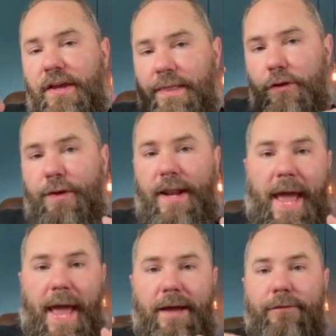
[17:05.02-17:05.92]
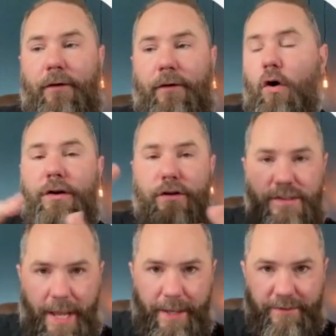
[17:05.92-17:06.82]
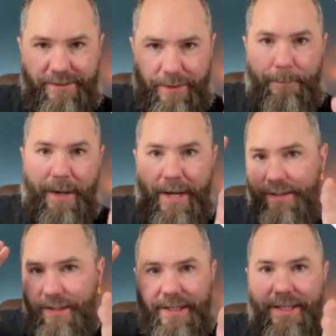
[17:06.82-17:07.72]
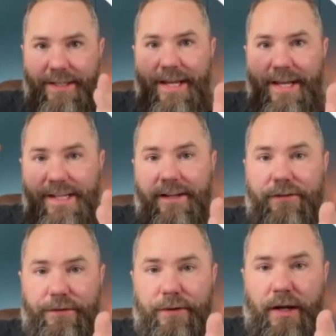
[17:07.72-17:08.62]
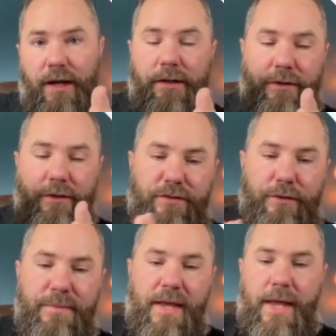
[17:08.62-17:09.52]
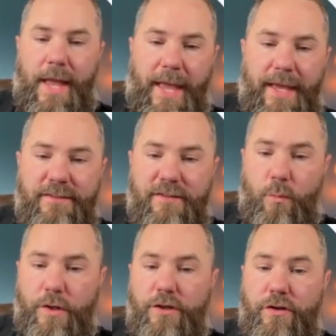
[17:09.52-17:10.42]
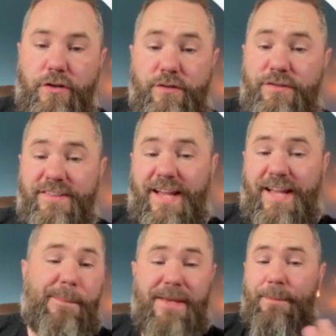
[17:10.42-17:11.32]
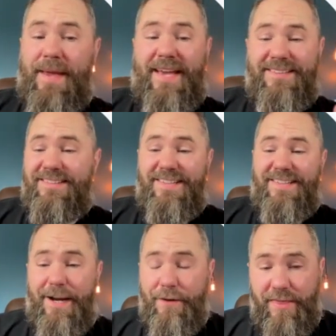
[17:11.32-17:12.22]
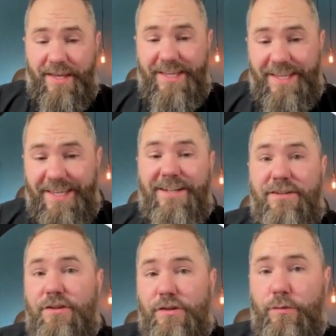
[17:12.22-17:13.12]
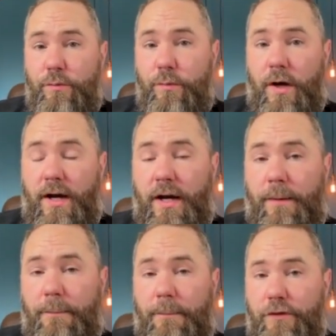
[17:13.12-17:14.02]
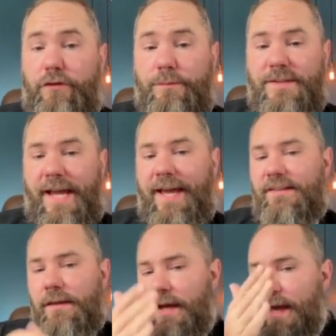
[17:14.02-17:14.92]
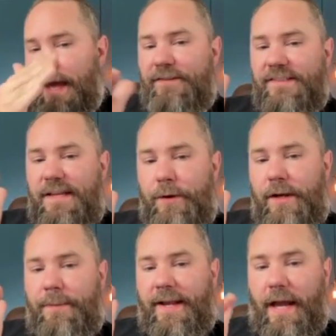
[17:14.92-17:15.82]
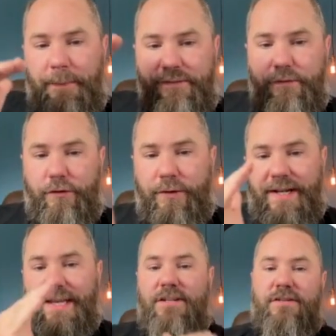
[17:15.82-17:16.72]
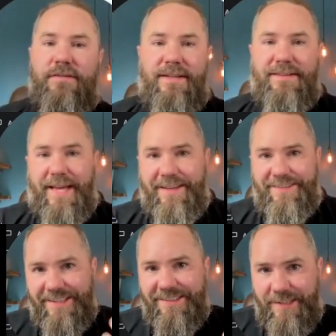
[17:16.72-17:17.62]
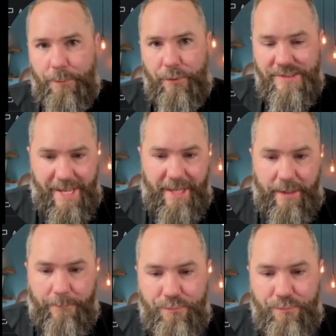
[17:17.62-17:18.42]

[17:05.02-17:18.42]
that you can have all your tags combined, like in that text field on YouTube. And so what you could do is just copy and paste this entire thing into your YouTube tags. And if it's separated by commas, you can create each of these as a separate tag.